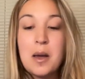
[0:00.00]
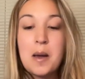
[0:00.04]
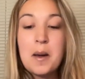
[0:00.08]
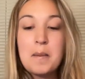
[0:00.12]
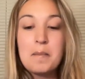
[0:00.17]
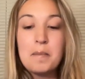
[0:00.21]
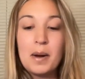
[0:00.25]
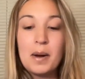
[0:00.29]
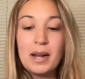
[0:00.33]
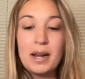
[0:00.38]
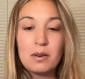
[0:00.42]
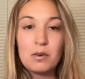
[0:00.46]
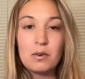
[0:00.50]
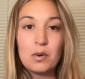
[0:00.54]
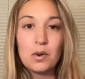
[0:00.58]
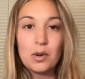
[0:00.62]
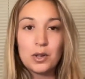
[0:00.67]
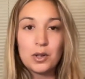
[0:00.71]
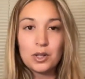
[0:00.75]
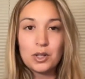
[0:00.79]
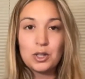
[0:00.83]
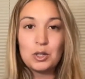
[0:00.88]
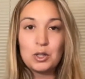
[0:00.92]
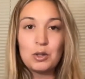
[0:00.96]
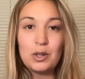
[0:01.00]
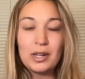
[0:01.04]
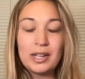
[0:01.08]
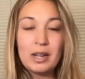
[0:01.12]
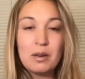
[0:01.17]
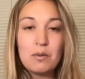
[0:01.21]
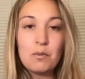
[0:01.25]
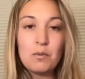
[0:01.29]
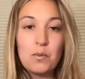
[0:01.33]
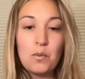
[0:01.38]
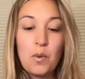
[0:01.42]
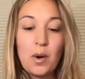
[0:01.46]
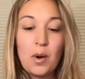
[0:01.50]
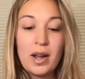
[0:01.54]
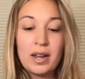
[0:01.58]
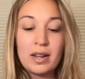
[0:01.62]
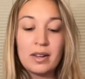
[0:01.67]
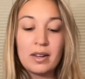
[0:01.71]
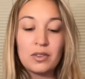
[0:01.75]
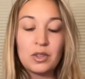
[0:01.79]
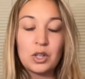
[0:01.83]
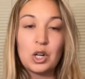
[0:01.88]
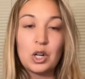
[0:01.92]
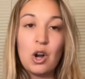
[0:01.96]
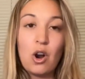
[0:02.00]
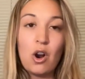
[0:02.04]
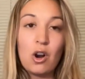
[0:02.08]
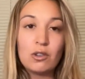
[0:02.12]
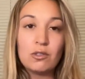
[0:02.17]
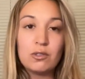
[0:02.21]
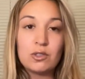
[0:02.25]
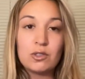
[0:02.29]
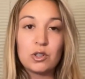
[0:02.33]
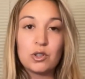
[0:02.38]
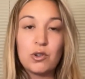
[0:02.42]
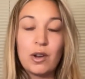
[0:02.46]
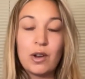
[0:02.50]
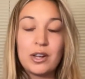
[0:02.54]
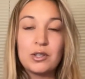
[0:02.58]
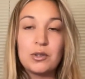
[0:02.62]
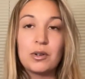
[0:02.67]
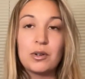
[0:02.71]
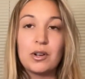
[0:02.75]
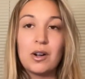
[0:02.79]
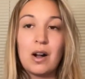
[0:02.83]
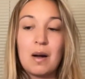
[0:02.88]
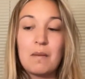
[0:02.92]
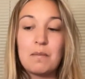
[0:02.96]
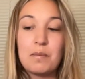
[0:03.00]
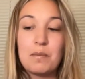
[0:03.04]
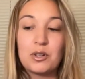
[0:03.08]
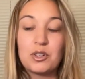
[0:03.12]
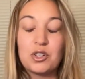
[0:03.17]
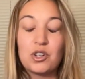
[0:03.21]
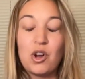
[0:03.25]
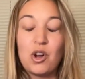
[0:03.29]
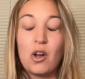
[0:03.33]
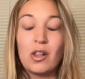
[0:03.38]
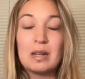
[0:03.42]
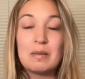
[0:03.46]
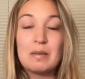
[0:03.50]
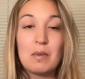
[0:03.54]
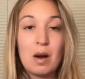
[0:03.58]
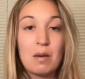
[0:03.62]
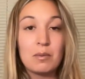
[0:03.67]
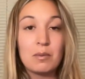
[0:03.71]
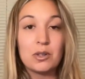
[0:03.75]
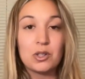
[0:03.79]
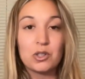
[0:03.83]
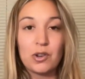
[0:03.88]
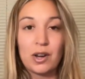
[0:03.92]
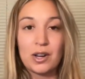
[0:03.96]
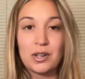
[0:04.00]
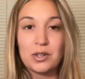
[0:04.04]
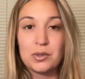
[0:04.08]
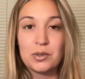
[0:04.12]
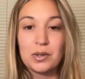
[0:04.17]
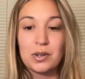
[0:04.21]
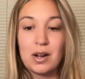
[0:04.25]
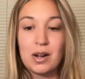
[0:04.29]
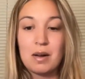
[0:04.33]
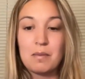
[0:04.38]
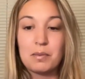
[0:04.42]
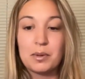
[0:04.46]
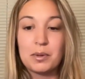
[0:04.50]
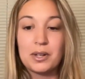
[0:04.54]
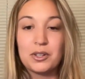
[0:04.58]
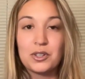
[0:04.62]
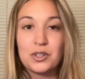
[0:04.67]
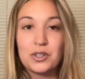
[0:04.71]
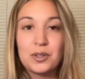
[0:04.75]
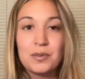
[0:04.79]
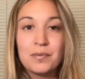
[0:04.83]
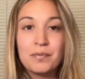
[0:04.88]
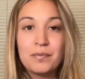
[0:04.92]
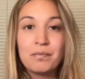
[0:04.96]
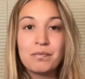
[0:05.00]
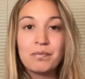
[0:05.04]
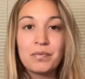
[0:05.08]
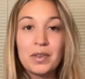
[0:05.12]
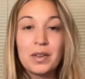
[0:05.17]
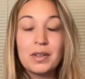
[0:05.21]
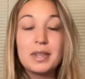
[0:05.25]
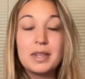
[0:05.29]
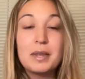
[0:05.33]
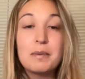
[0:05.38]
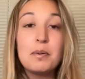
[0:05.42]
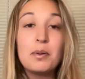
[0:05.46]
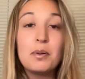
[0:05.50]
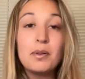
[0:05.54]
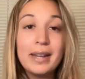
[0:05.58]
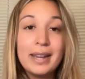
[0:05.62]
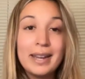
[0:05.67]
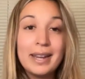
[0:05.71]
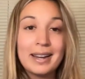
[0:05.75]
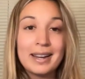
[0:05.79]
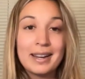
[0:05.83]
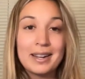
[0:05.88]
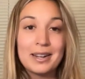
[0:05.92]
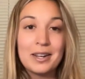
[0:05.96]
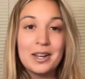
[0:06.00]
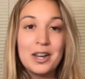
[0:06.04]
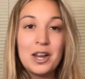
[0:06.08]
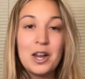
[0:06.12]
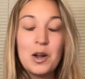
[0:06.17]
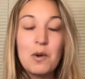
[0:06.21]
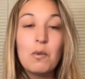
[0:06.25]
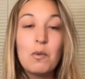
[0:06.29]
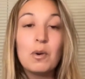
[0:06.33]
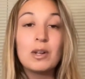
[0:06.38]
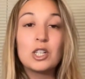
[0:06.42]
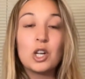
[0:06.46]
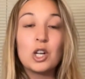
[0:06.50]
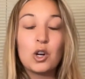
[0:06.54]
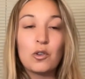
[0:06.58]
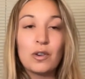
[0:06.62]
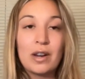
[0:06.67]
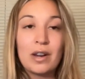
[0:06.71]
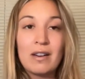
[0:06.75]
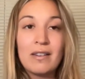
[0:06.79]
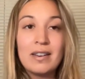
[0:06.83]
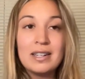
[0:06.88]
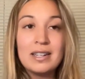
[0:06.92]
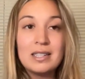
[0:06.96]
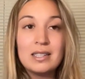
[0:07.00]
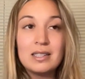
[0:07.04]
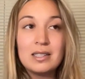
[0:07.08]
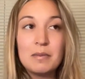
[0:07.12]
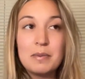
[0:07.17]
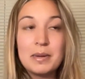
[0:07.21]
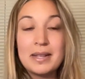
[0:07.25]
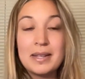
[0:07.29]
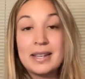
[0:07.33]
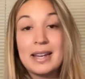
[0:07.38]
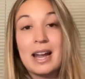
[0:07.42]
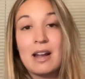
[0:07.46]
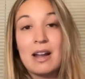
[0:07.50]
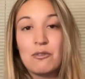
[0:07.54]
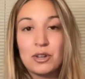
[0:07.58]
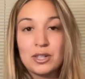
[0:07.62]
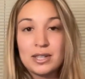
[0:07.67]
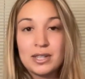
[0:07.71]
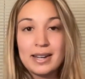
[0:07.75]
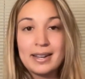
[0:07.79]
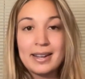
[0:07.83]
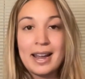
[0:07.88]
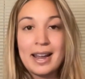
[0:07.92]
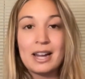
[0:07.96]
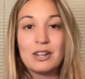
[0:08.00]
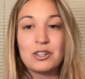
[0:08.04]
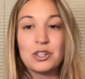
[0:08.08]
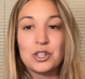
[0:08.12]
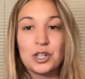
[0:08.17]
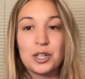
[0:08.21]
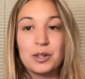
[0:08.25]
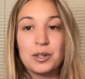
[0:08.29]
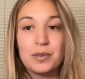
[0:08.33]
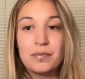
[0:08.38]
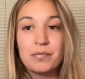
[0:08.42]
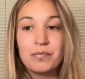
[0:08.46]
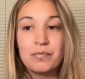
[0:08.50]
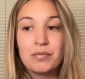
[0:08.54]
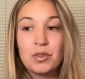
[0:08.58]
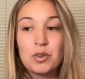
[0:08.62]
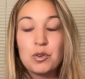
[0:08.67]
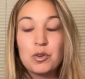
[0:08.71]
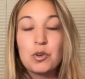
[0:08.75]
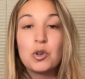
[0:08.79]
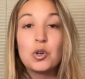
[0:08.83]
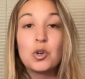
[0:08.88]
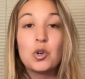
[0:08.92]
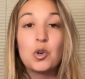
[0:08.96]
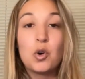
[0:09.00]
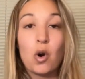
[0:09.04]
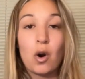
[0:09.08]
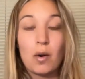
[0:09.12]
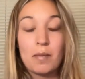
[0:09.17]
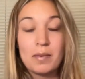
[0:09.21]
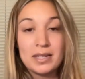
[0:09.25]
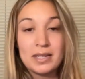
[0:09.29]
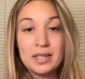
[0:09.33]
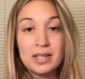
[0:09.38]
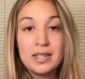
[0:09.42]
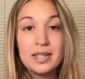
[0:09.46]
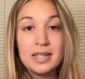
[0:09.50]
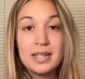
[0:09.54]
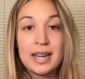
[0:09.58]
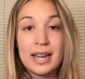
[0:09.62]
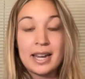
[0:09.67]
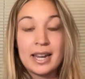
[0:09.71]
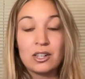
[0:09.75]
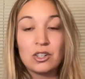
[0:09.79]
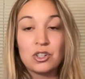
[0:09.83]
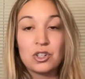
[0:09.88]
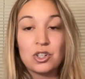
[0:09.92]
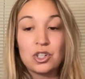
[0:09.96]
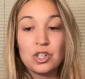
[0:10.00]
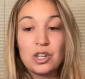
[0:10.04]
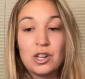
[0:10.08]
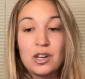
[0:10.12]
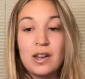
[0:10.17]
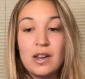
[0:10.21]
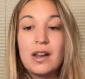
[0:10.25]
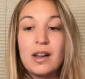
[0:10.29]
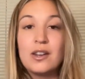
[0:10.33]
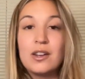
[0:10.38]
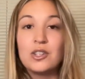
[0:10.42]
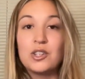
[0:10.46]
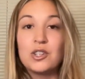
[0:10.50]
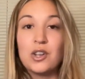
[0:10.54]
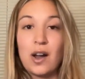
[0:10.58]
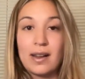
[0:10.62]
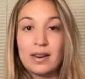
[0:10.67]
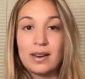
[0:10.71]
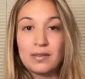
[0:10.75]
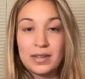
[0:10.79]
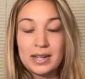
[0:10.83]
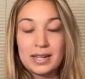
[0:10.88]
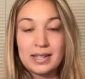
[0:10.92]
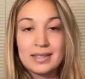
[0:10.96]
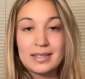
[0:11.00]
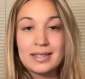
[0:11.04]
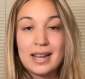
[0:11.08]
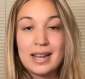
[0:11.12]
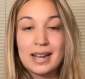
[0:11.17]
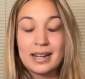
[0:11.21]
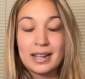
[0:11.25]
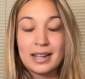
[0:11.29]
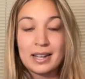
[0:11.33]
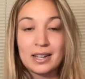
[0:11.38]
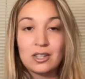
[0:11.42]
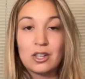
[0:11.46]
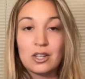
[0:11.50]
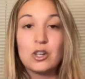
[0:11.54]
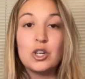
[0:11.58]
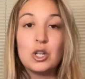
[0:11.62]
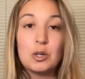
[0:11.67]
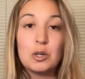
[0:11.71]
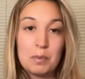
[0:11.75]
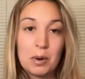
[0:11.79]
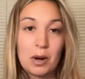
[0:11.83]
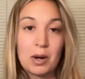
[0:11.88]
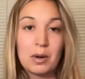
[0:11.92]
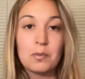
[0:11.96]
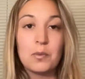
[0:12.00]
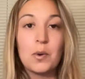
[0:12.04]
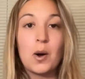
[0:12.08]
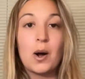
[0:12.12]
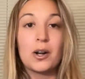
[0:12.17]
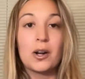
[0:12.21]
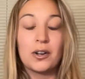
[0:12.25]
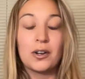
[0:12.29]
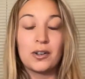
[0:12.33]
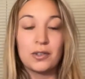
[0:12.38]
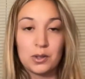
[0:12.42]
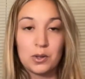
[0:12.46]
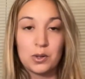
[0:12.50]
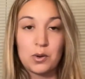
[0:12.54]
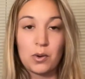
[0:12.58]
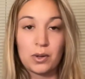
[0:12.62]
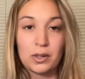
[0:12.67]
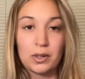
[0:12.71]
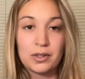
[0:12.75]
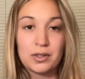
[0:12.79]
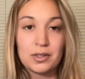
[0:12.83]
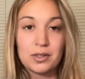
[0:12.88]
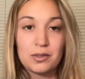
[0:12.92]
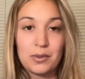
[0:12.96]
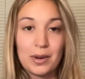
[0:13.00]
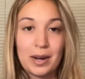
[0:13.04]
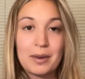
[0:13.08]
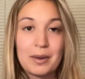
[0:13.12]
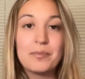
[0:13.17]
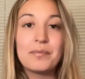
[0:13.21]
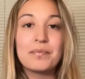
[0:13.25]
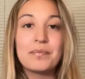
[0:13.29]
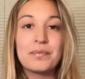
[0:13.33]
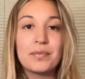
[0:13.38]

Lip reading: But you look at what the Cardinals are trying to accomplish and Ollie Marmol is trying to accomplish. The plan was Herrera to be the everyday catcher, Gorman to DH, Donovan at second, Nootbaar and Walker in the corners, right?